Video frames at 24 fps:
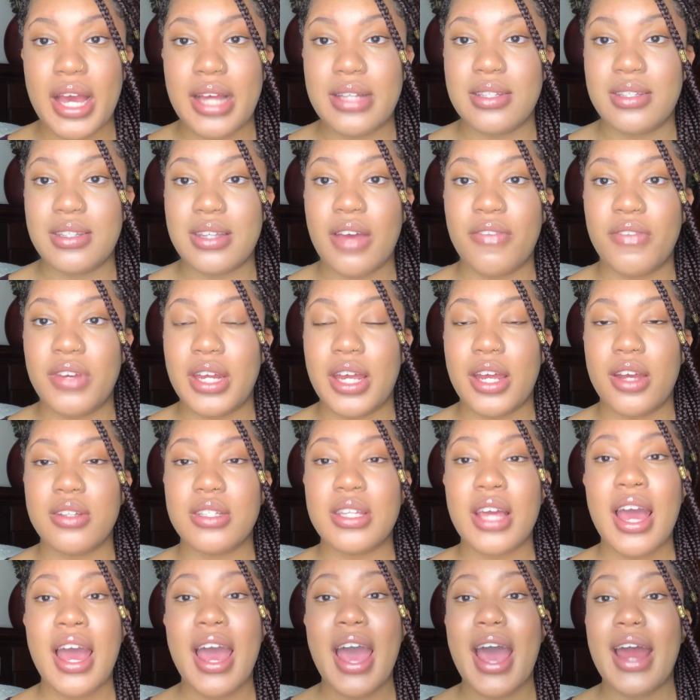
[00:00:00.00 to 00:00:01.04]
and 7 years,
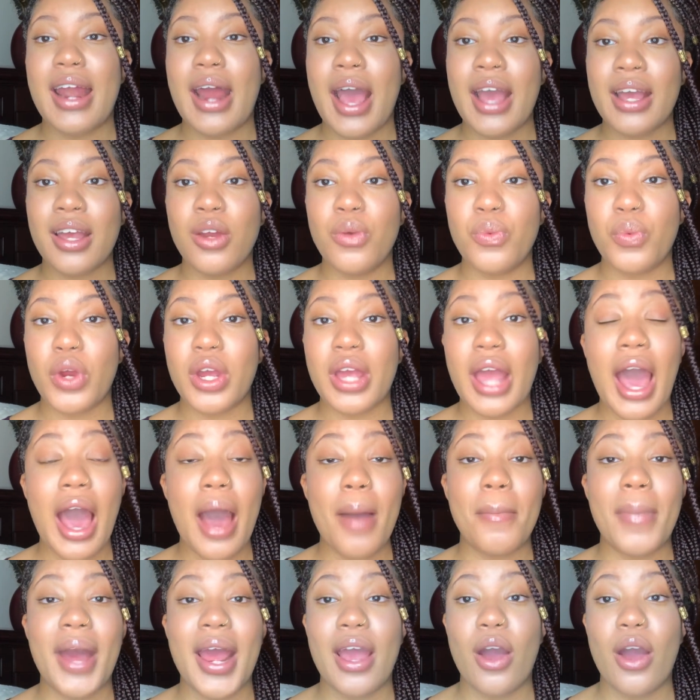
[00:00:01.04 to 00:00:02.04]
and I can work at my